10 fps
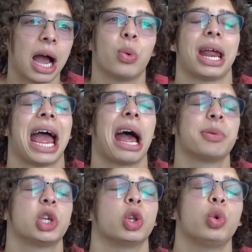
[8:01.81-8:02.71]
I would
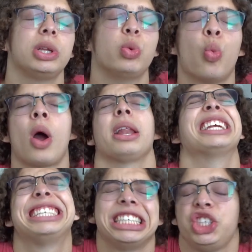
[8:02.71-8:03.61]
absolutely one
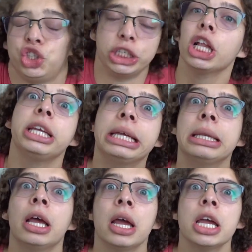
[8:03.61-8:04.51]

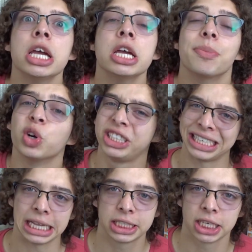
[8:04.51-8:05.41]
gajillion
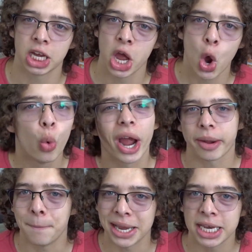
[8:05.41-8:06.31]
percent
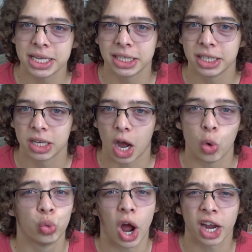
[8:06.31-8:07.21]
recommend a
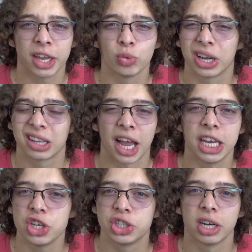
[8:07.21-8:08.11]
rocking
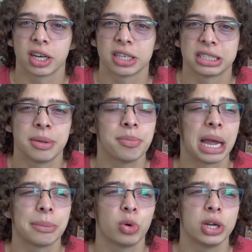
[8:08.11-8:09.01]
reclining chair because them
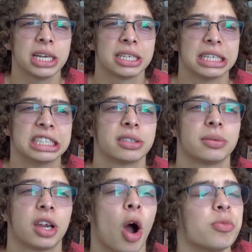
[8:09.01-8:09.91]
bad boys is
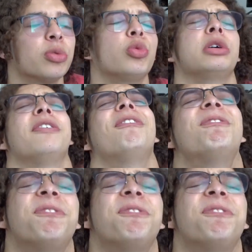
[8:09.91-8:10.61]
comfortable as